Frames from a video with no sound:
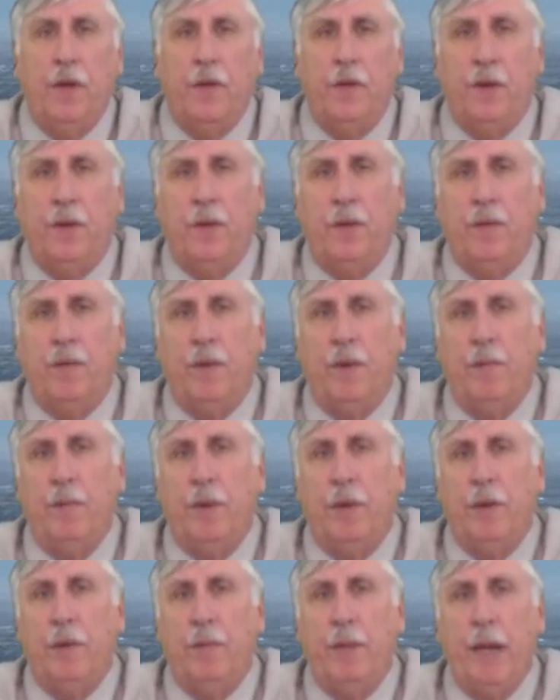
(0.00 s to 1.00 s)
So, one
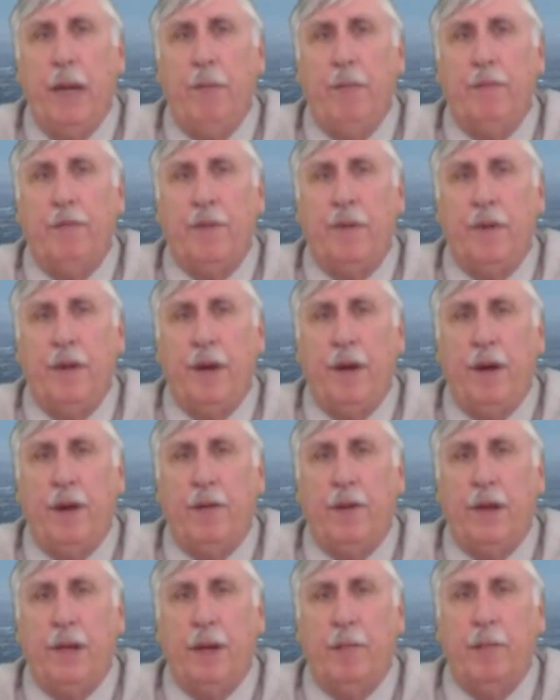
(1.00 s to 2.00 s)
more debate before they
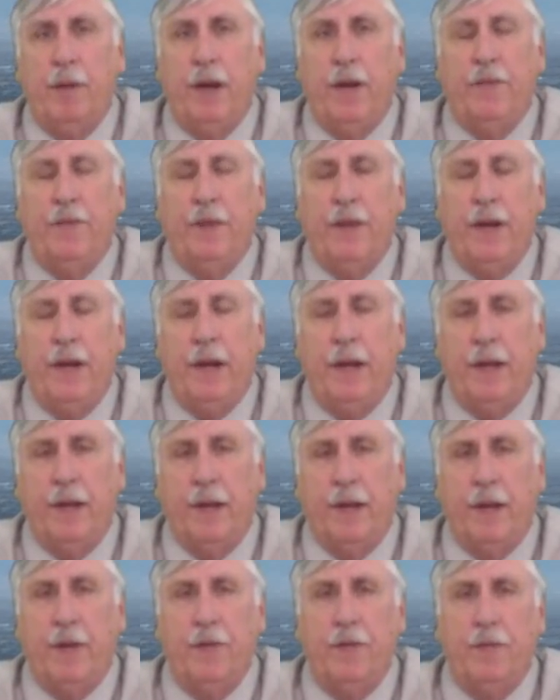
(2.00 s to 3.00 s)
all take a break for the
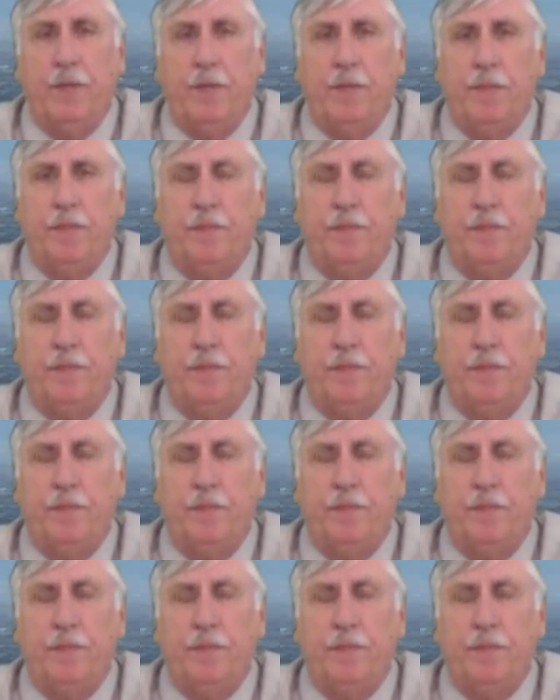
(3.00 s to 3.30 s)
holidays.